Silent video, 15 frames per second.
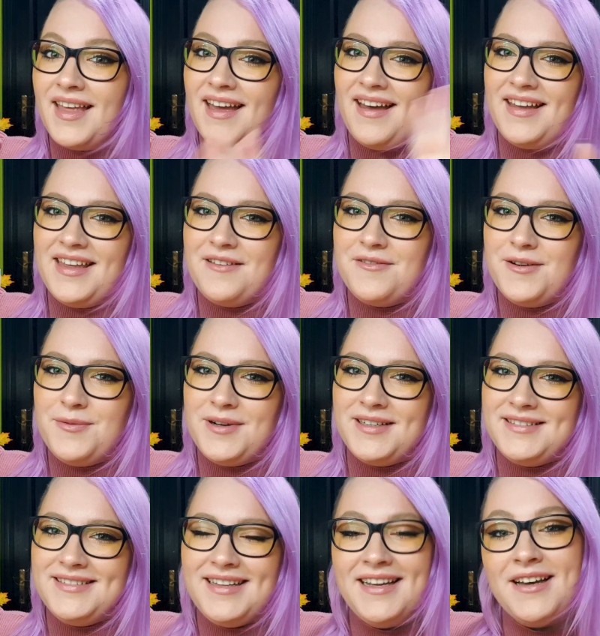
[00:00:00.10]
Hi
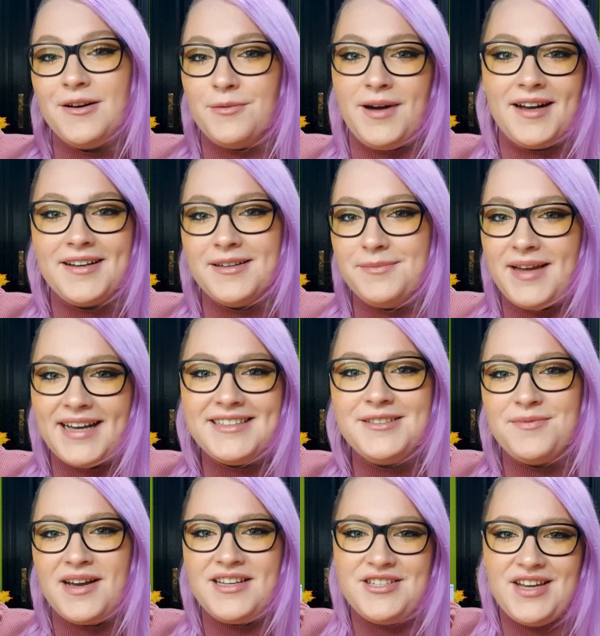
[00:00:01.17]
everyone, welcome back to
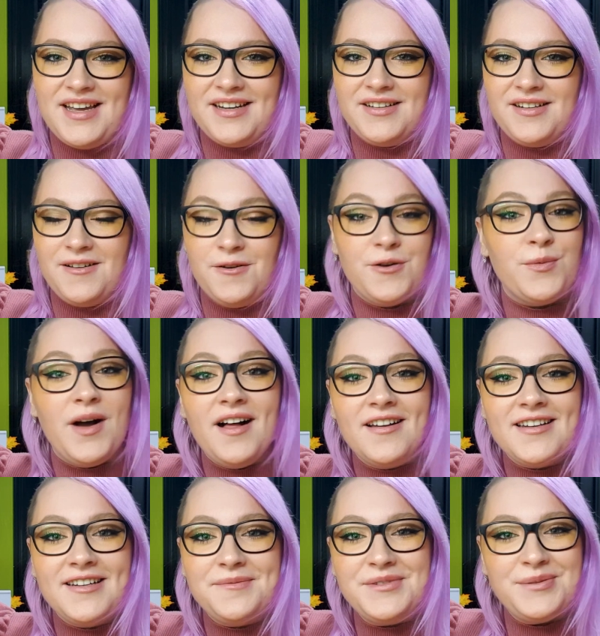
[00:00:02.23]
my channel, or
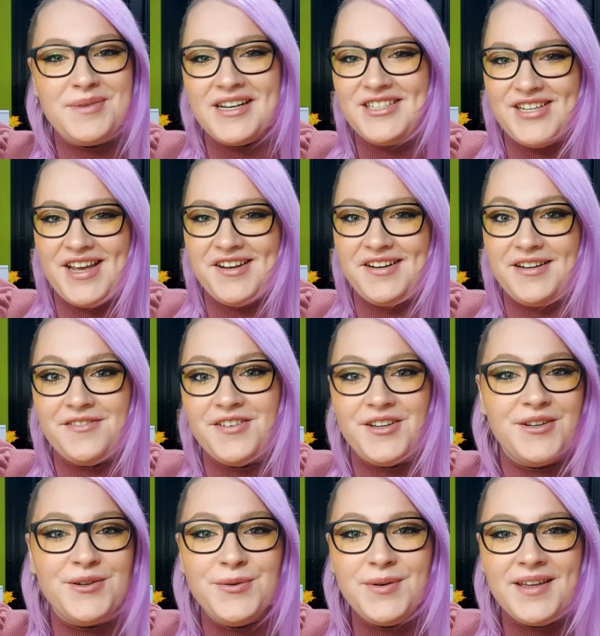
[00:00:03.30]
welcome to my channel if you're
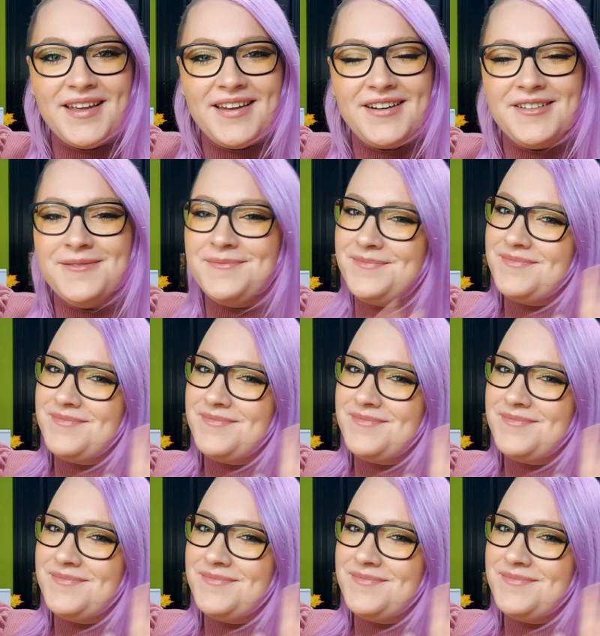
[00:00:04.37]
new here.